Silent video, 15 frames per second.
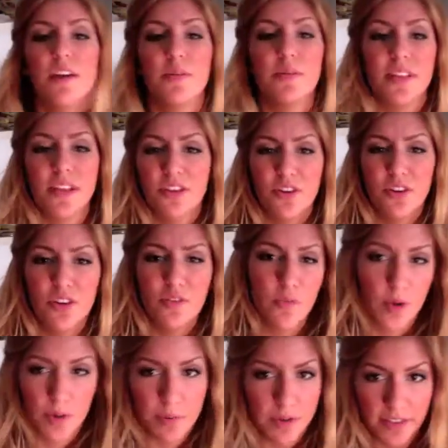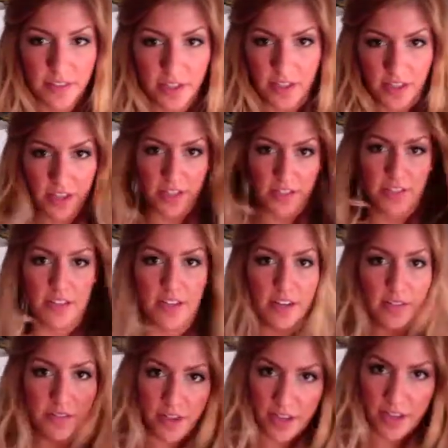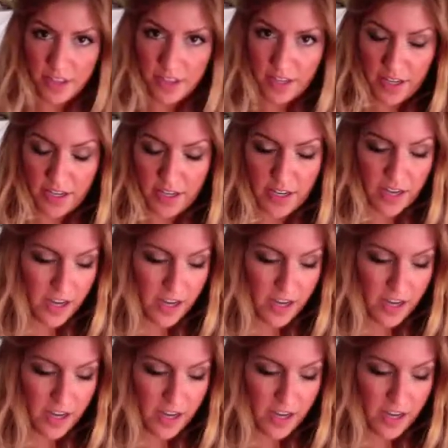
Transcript: was like 30 40 bucks online and stuff and then